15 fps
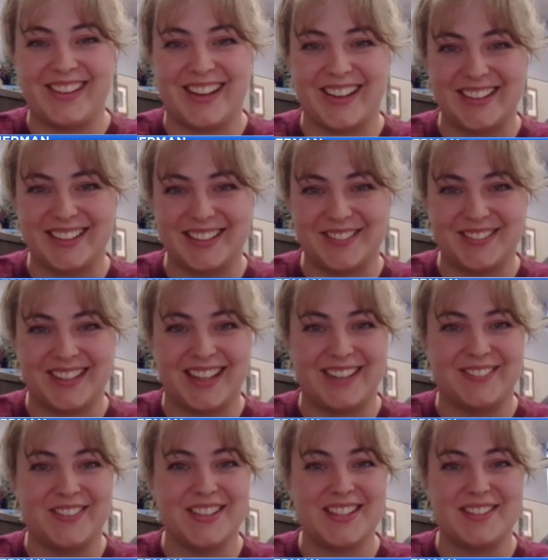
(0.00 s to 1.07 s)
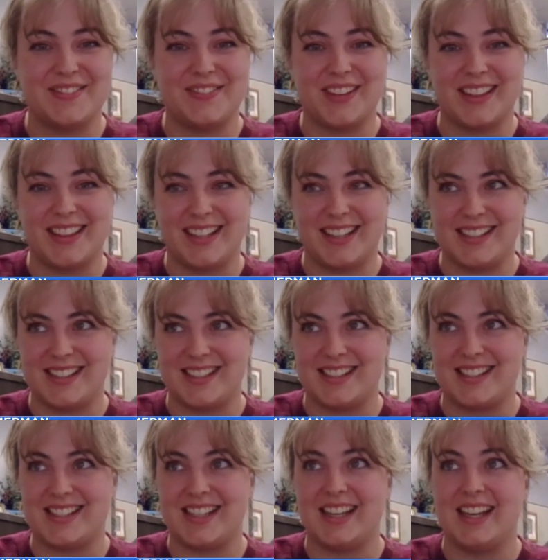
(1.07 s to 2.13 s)
with all the different animals and fun things
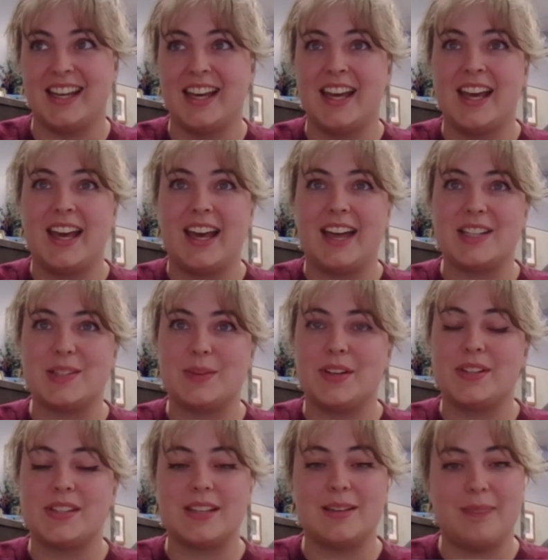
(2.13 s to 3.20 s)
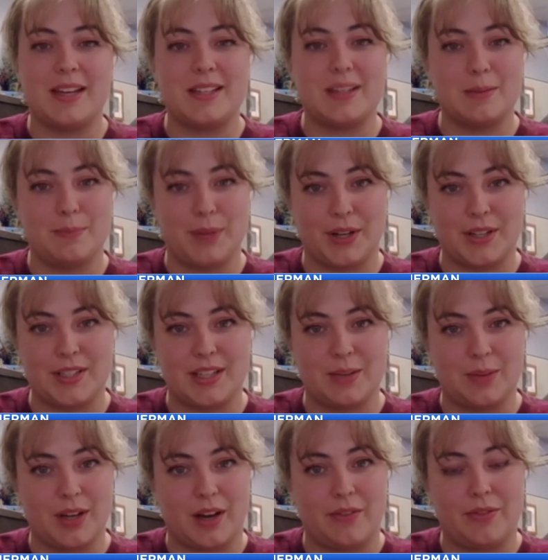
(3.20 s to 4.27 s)
to see, as well as the amazing perks
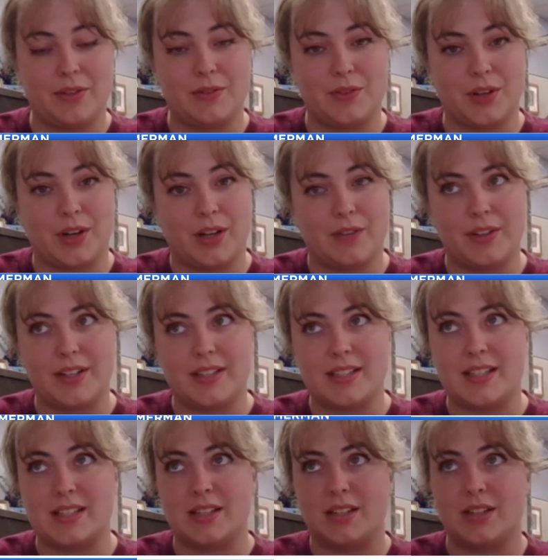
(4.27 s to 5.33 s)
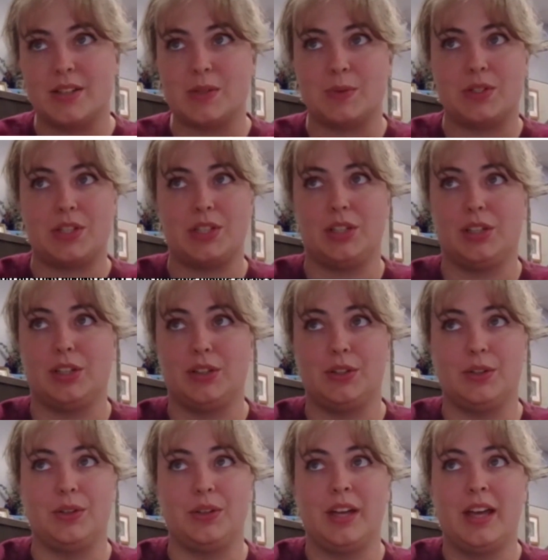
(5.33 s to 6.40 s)
that we offer for all of our seasonals, which
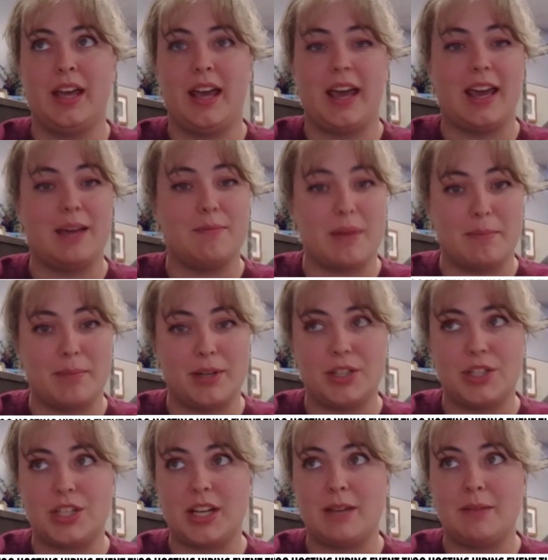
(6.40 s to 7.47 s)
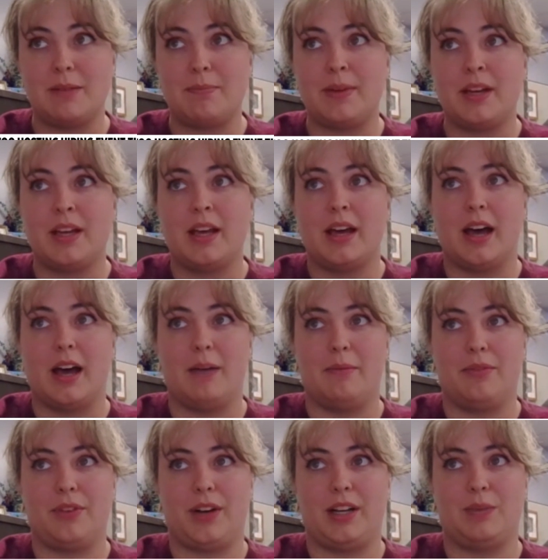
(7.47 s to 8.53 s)
include a membership um,
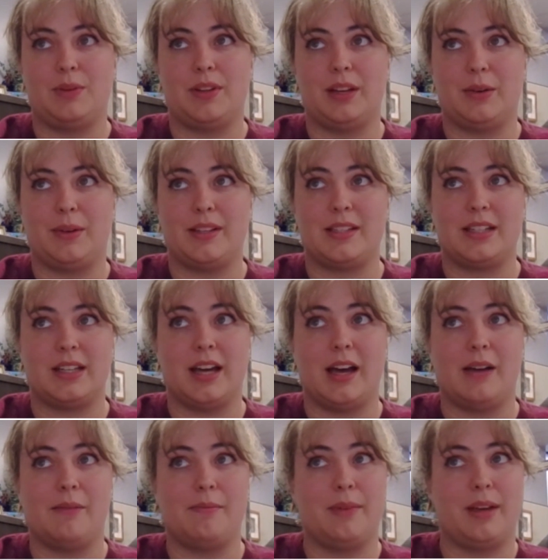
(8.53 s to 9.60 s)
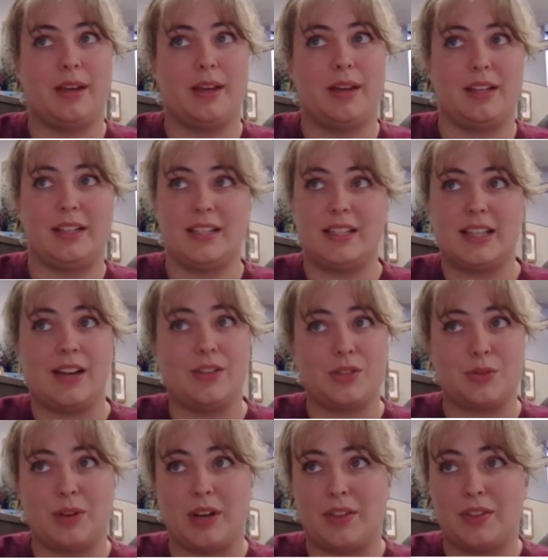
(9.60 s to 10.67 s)
for anyone that wants to come, discounts
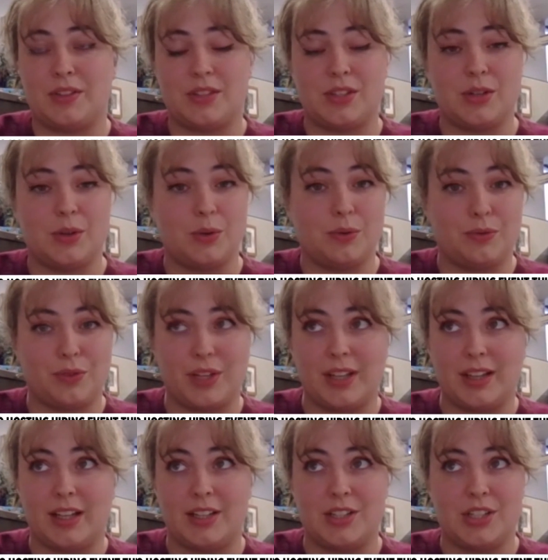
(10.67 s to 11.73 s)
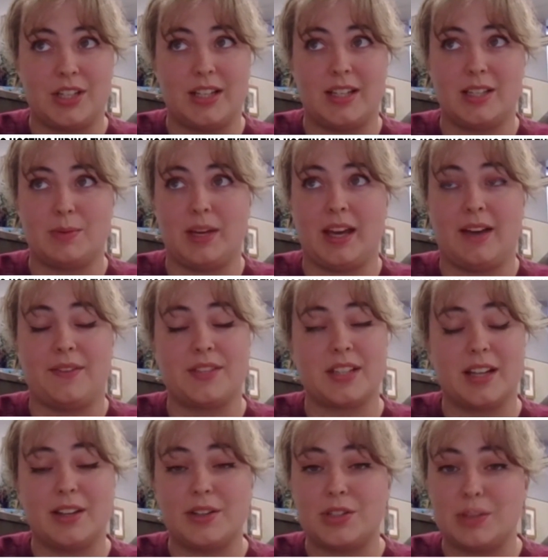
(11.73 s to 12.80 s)
throughout the zoo, free lunches. We have
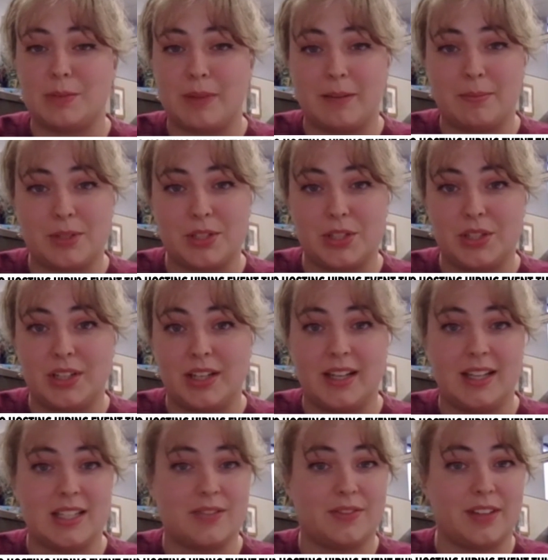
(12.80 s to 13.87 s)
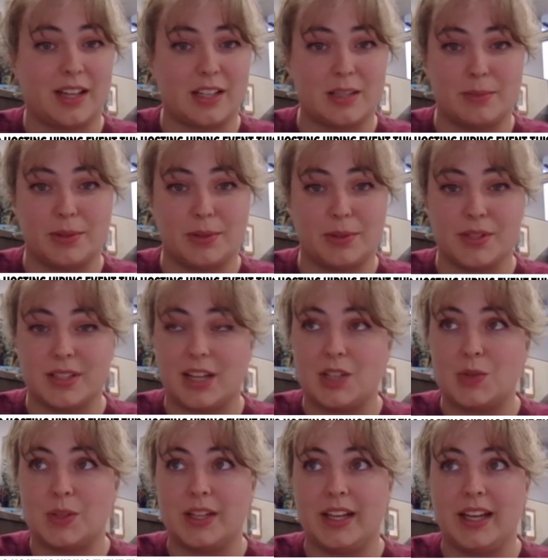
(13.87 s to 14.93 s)
scholarship opportunities, flexible
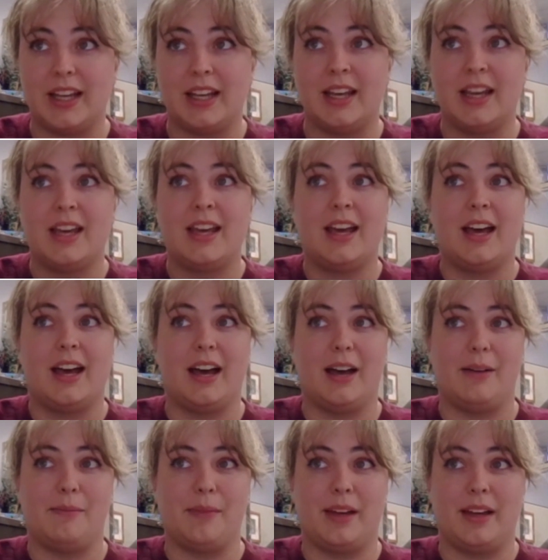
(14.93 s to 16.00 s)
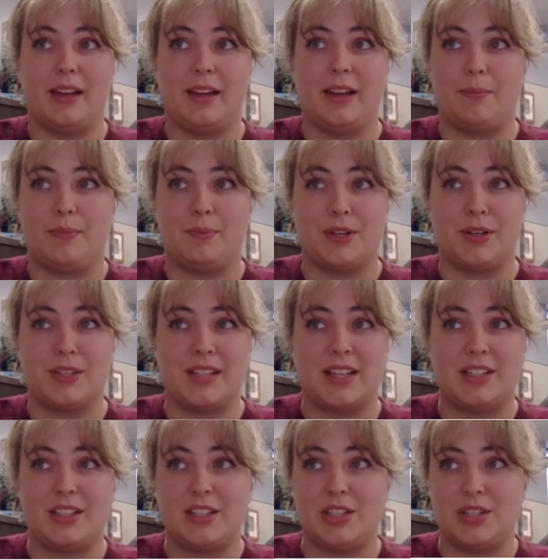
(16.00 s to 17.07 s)
scheduling. Um,
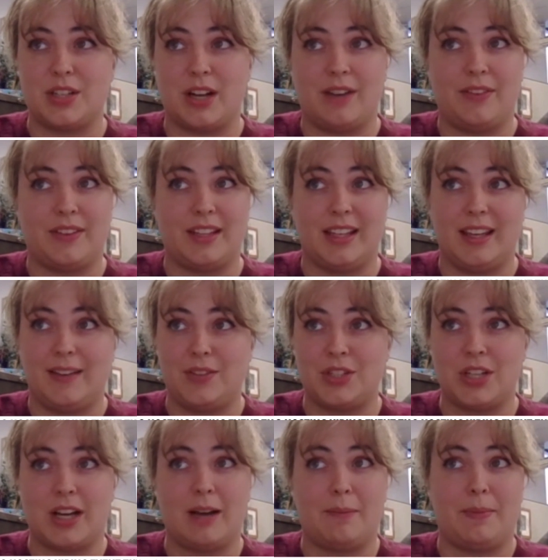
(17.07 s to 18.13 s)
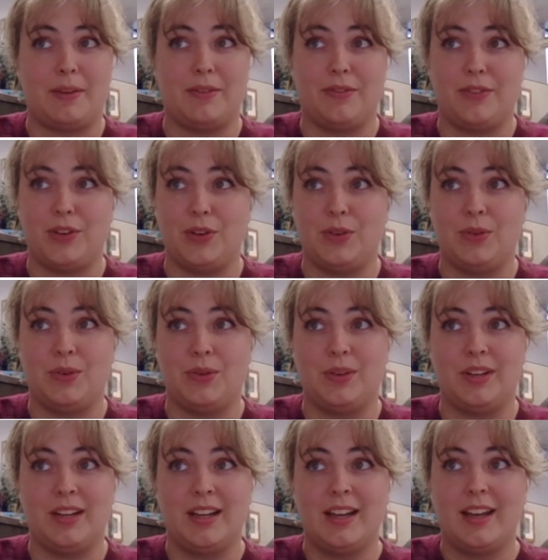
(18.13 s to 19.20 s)
percentages off at the gift shop and
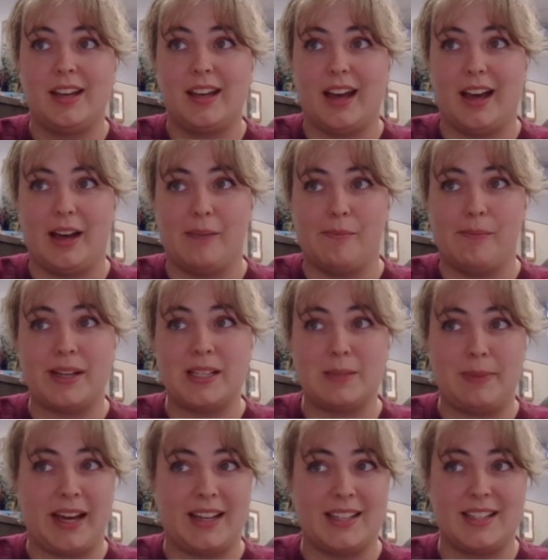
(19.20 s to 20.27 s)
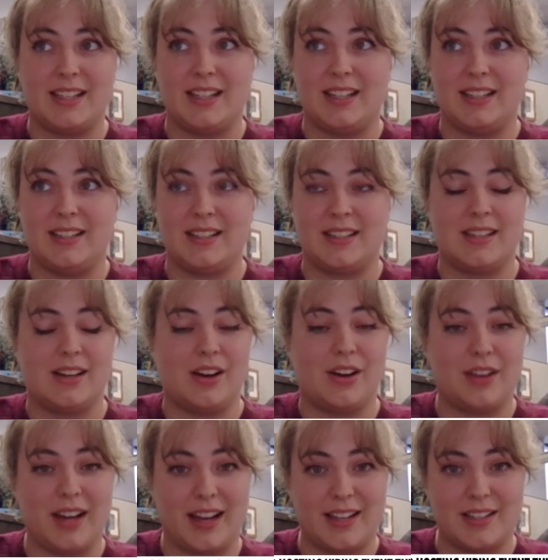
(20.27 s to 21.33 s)
food, um, bus passes,
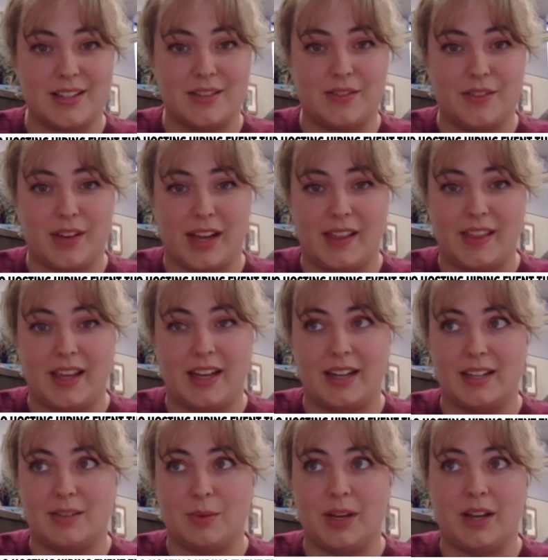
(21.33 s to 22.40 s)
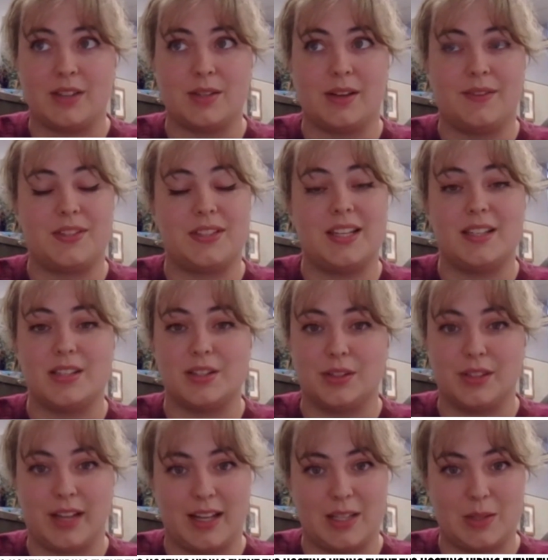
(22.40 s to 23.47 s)
all kinds of. And then we also have
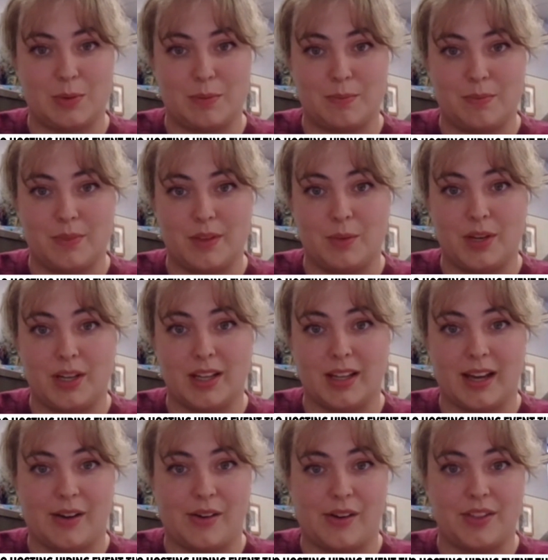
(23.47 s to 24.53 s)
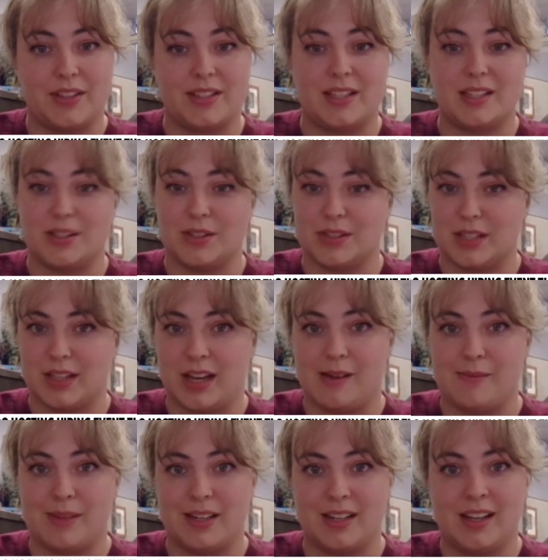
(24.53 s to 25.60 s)
seasonal nights where we allow all the seasonals to
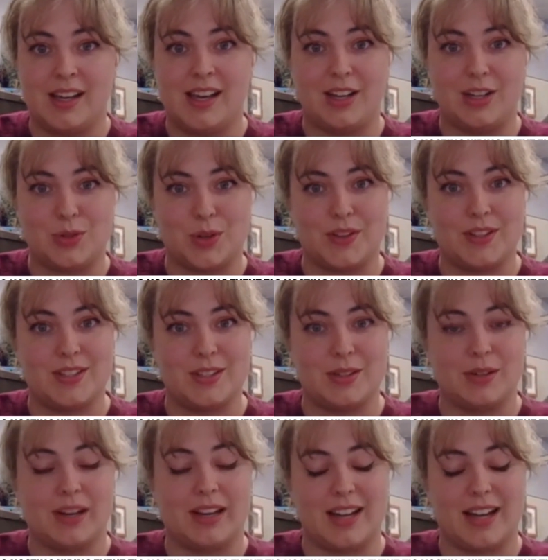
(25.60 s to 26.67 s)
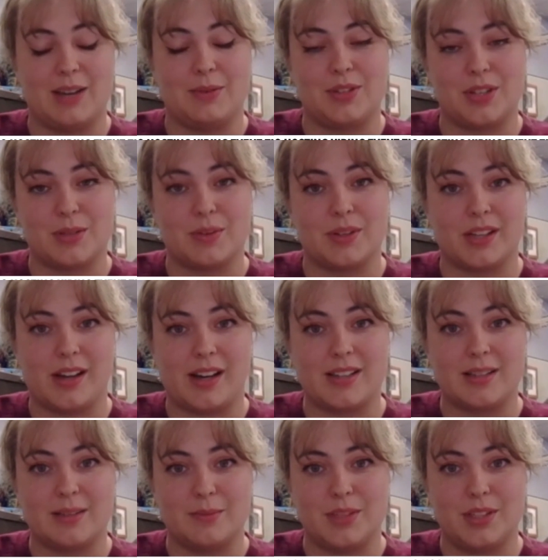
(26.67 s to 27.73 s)
come and enjoy the zoo at night, which is really
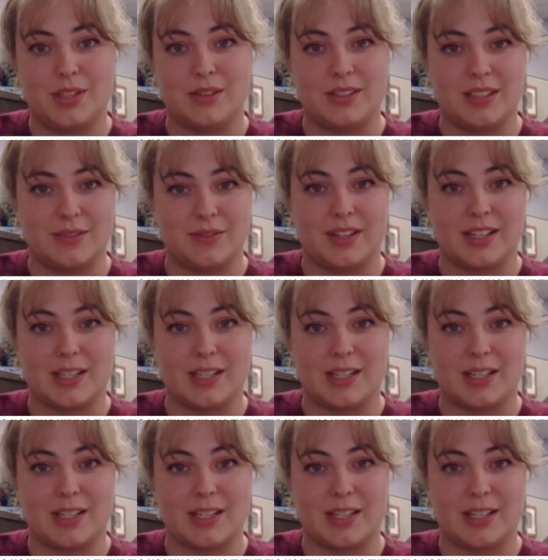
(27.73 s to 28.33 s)
awesome too, a different